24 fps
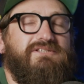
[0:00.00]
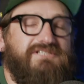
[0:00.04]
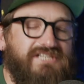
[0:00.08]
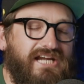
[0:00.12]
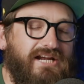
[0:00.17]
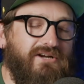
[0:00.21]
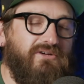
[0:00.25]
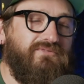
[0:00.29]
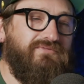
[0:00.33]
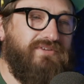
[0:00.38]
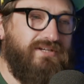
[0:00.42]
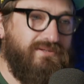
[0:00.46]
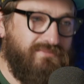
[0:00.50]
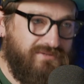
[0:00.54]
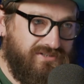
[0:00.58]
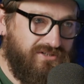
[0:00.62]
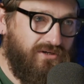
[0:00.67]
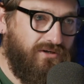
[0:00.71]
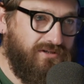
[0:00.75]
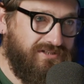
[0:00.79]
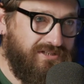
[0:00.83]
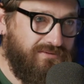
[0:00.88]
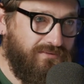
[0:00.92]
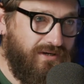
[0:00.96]
Channel V was the
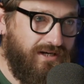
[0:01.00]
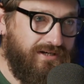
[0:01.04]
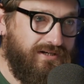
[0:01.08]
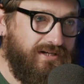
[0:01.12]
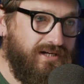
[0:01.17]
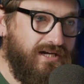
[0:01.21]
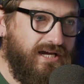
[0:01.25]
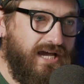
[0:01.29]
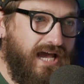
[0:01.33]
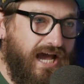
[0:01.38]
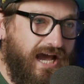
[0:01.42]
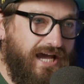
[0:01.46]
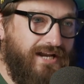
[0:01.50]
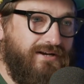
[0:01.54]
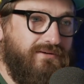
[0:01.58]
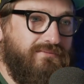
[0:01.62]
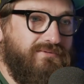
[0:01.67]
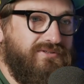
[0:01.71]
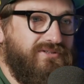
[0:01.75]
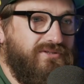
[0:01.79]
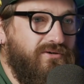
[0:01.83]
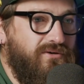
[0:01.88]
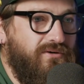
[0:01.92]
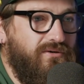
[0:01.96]
Aussie one, yeah. and it
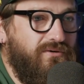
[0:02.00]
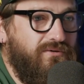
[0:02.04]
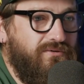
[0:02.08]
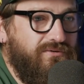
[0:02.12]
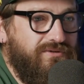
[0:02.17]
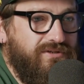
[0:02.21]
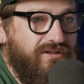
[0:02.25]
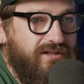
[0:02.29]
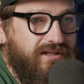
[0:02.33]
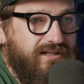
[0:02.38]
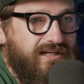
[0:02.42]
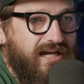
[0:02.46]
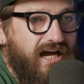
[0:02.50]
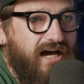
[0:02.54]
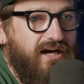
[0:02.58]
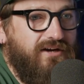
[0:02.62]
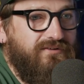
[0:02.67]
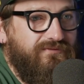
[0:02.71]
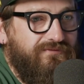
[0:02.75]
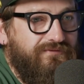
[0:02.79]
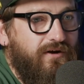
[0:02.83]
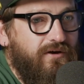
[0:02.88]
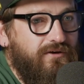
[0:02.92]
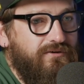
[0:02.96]
was called
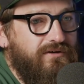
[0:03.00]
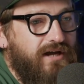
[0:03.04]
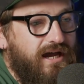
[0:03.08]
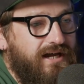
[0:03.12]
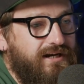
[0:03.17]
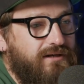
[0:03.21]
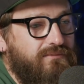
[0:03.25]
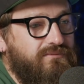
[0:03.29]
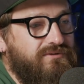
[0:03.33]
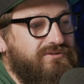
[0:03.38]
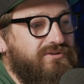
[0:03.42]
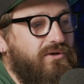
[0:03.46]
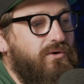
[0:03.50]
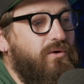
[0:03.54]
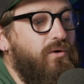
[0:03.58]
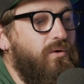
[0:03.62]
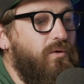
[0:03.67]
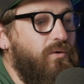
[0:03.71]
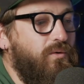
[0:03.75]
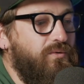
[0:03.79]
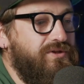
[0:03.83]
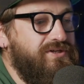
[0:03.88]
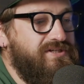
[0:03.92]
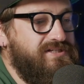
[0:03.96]
Kung Fu, and it was
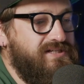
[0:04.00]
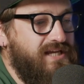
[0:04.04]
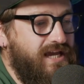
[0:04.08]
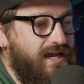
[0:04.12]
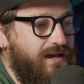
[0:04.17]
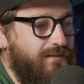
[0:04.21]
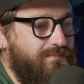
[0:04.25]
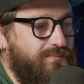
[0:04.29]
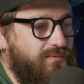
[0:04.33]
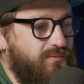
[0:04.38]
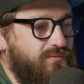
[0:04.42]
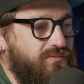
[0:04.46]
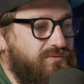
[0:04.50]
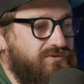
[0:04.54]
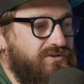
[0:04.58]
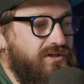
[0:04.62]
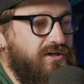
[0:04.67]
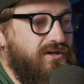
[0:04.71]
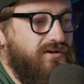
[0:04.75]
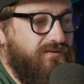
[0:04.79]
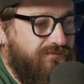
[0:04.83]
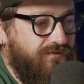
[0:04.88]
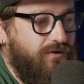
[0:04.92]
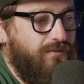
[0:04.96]
all the samples
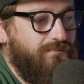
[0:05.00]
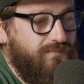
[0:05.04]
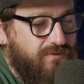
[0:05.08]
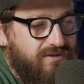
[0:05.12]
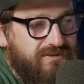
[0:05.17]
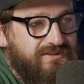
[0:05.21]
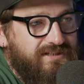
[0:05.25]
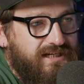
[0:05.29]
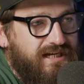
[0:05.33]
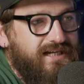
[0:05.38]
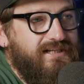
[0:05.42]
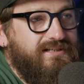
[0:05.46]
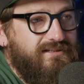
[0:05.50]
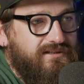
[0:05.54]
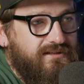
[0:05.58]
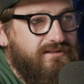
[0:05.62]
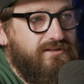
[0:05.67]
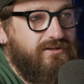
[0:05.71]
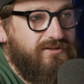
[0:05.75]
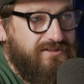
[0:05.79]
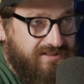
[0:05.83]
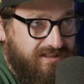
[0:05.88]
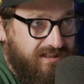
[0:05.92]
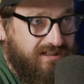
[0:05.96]
from because Enter the
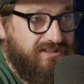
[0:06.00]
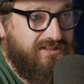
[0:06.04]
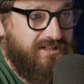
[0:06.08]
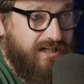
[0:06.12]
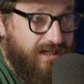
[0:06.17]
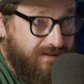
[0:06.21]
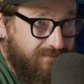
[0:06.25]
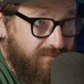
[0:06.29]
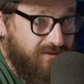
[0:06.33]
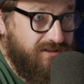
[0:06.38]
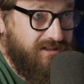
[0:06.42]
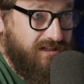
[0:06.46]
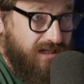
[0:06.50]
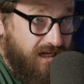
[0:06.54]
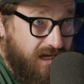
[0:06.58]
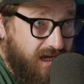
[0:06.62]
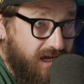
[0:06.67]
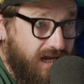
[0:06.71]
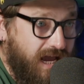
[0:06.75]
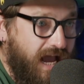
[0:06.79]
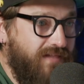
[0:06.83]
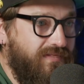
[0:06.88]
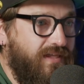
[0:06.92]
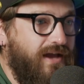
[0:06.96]
Thirty Six Chamber,
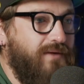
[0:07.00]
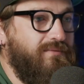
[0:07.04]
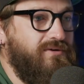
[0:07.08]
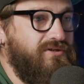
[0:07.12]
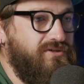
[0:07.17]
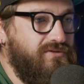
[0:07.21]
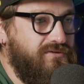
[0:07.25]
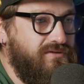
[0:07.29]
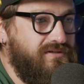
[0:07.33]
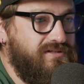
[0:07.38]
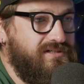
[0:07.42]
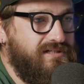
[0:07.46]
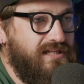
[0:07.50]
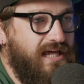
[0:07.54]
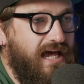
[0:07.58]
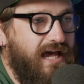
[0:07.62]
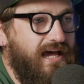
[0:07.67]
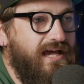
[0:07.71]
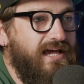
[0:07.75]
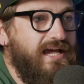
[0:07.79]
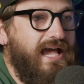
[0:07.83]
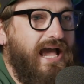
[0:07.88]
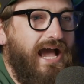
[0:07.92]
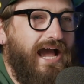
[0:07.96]
yeah, from, and they yeah. would use
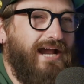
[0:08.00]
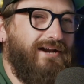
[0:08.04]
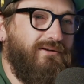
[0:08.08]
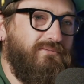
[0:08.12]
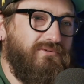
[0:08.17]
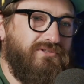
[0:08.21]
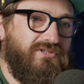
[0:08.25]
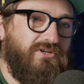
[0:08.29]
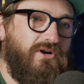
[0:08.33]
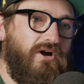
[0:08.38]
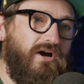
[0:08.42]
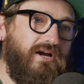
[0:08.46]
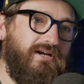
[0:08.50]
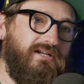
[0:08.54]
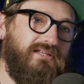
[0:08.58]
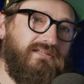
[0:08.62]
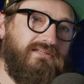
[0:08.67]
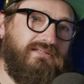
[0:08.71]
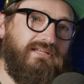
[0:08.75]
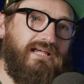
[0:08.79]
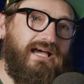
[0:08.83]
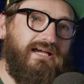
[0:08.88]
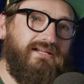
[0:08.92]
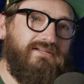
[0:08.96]
that, and it was kind
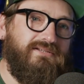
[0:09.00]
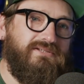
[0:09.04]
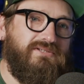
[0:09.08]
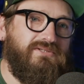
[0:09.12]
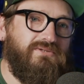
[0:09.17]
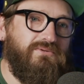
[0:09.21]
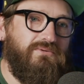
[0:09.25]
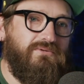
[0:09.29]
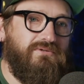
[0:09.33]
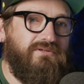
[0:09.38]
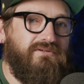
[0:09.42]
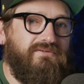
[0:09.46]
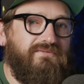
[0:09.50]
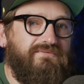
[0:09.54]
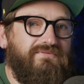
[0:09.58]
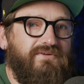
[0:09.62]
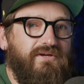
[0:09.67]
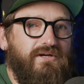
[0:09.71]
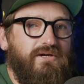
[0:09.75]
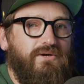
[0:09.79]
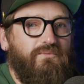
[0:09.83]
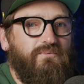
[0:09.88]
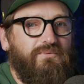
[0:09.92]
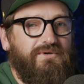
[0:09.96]
of that sort of
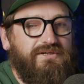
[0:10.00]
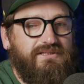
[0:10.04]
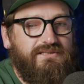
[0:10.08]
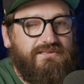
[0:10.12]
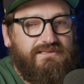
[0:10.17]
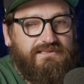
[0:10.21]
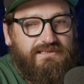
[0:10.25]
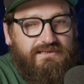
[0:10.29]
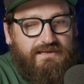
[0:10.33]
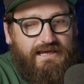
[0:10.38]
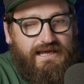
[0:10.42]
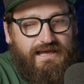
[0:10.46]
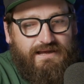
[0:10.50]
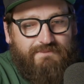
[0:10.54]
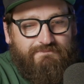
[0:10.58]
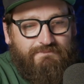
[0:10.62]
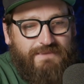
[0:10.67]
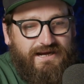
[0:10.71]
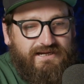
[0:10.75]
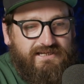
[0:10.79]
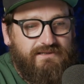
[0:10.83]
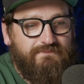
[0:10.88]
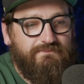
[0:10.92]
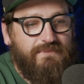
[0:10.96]
with uh,
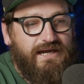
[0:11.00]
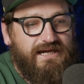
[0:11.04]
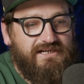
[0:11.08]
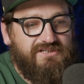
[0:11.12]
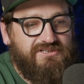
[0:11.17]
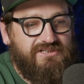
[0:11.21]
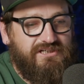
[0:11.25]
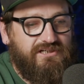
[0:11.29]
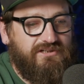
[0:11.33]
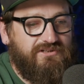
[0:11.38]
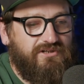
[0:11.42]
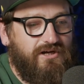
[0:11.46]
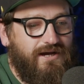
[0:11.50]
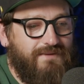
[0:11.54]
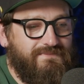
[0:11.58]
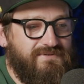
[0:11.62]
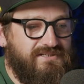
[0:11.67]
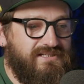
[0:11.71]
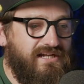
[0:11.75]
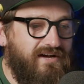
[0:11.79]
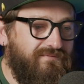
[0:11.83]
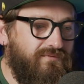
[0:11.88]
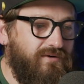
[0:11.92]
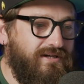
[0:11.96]
Monkey Magic type
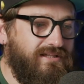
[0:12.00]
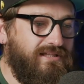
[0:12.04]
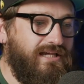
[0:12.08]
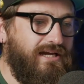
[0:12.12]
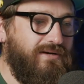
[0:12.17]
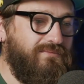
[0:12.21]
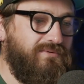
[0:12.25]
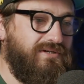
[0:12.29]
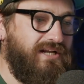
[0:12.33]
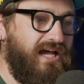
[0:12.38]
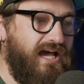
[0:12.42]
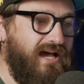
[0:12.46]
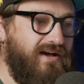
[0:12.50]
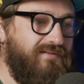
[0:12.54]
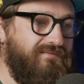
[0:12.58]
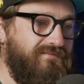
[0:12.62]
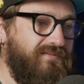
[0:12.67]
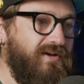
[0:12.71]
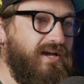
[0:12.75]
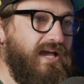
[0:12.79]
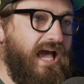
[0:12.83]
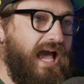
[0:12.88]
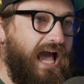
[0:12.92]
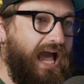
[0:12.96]
stuff where they would have
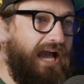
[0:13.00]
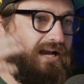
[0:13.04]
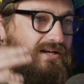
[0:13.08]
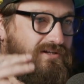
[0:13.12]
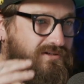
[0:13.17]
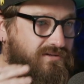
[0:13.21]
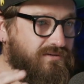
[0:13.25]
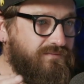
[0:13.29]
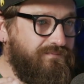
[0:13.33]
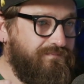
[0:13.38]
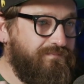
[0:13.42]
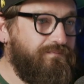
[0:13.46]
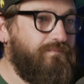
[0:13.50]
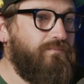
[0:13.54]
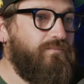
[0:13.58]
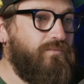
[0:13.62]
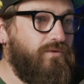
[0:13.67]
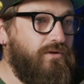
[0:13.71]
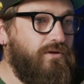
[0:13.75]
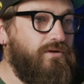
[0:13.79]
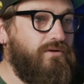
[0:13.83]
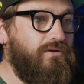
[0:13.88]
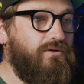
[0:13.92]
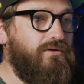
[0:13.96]
Monkey Magic get
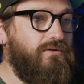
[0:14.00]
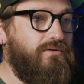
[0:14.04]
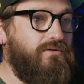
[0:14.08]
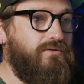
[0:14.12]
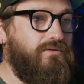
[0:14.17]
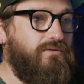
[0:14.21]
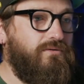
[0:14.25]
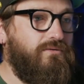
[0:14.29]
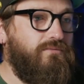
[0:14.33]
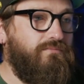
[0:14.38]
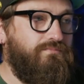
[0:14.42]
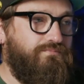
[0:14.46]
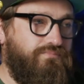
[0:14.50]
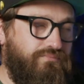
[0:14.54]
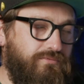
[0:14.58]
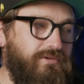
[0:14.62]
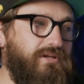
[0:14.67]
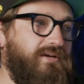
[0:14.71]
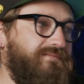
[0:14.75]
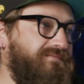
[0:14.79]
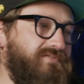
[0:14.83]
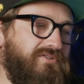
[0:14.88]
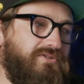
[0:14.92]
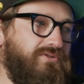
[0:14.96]
cancelled now for sure.
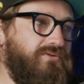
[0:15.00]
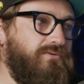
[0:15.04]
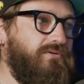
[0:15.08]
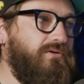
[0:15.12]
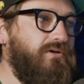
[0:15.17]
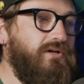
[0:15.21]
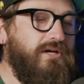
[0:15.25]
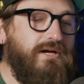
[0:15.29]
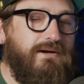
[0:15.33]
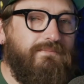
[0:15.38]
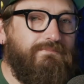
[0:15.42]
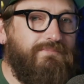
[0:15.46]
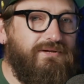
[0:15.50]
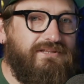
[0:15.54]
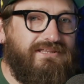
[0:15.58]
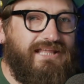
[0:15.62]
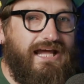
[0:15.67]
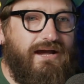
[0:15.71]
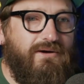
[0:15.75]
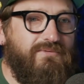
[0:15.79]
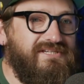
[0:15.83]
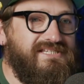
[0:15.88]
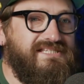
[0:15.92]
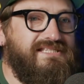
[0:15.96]
Yeah, for sure. But
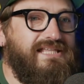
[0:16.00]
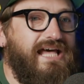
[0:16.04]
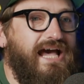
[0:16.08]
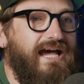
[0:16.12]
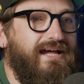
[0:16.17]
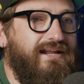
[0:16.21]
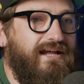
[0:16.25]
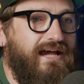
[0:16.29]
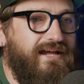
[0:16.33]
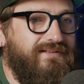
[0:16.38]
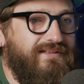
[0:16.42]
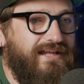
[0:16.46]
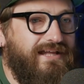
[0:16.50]
that was that, easy. and